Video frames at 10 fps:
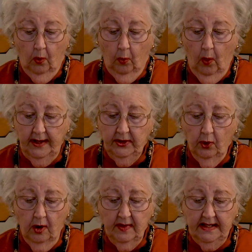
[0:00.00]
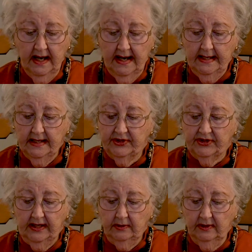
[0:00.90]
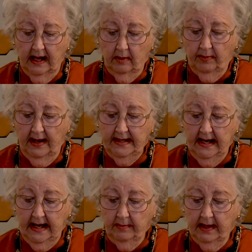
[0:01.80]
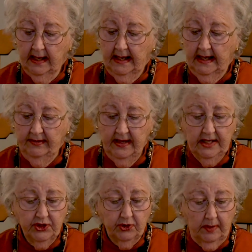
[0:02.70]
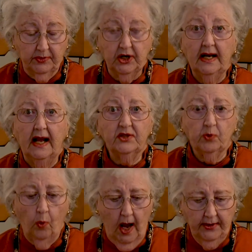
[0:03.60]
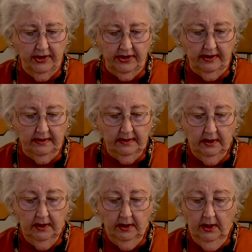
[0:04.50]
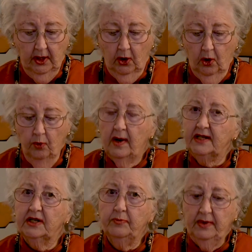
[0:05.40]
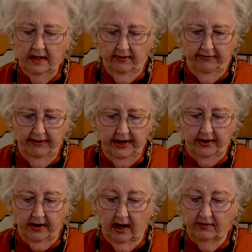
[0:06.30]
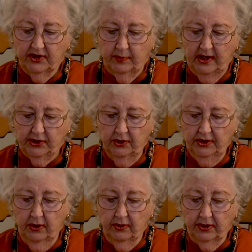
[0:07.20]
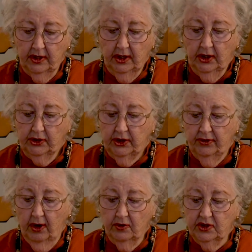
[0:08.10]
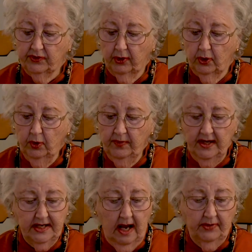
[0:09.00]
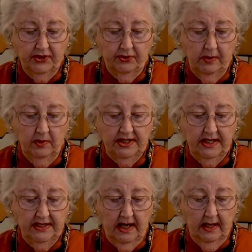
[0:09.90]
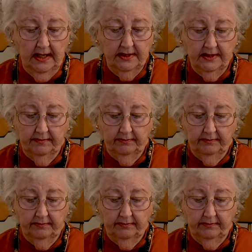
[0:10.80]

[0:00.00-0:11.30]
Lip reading: "One Norman knight is singled out by name in the inscription as Wadard, who must have been a figure of special note to those for whom the tapestry was designed.